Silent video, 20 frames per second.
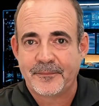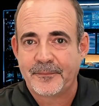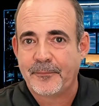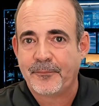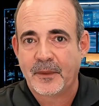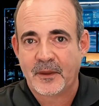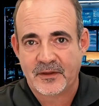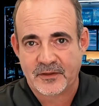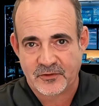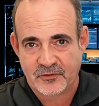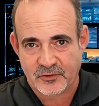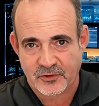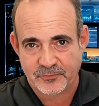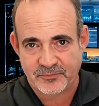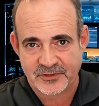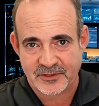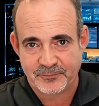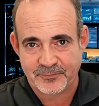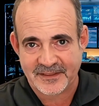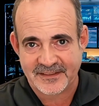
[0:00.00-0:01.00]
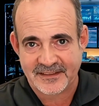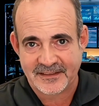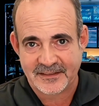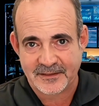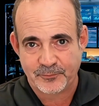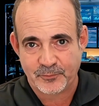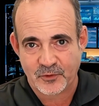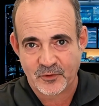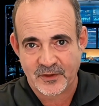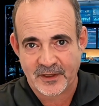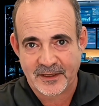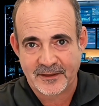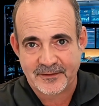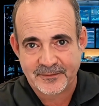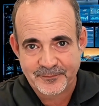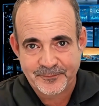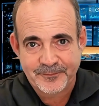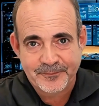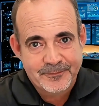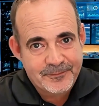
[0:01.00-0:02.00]
Both groups are missing the point.
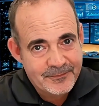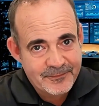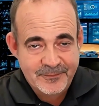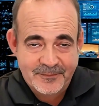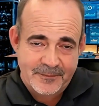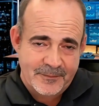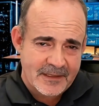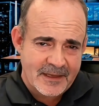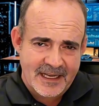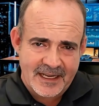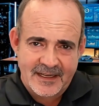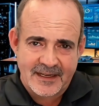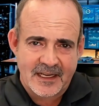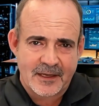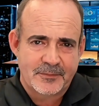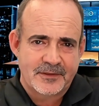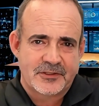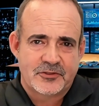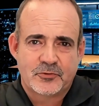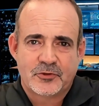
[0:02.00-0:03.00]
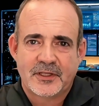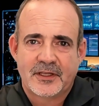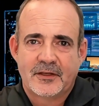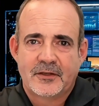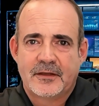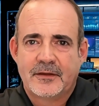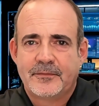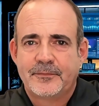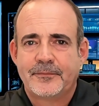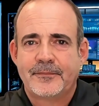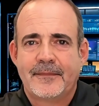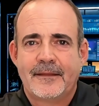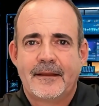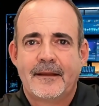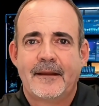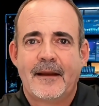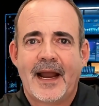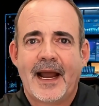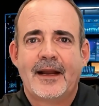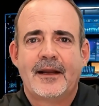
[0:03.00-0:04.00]
The income is real.
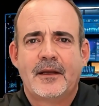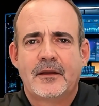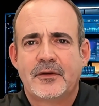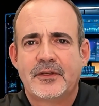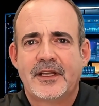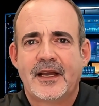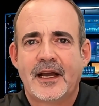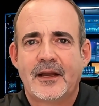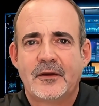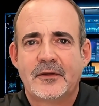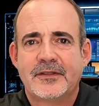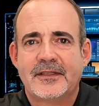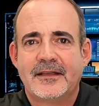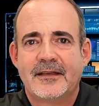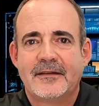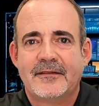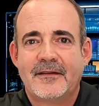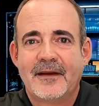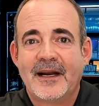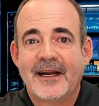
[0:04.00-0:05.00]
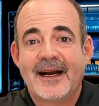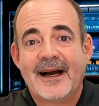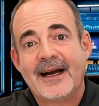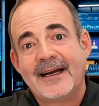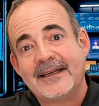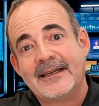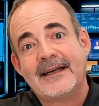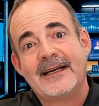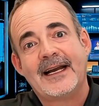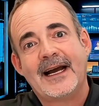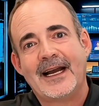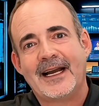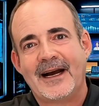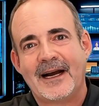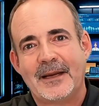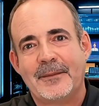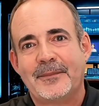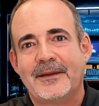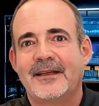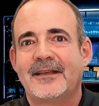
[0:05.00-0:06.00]
I know channels in the finance and
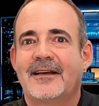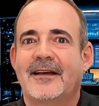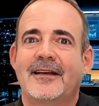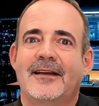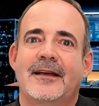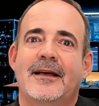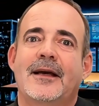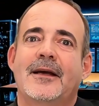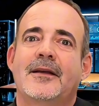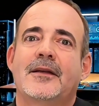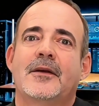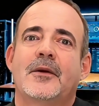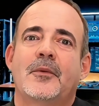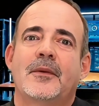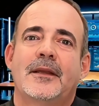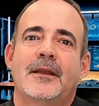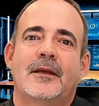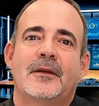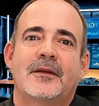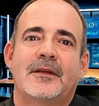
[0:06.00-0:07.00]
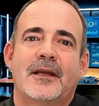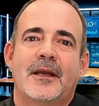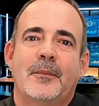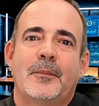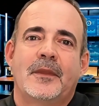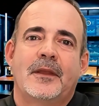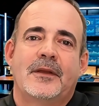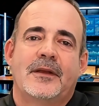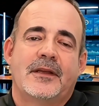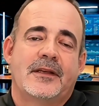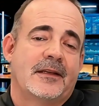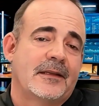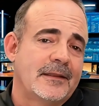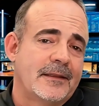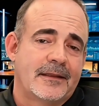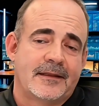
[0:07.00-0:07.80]
AI business niche doing those numbers.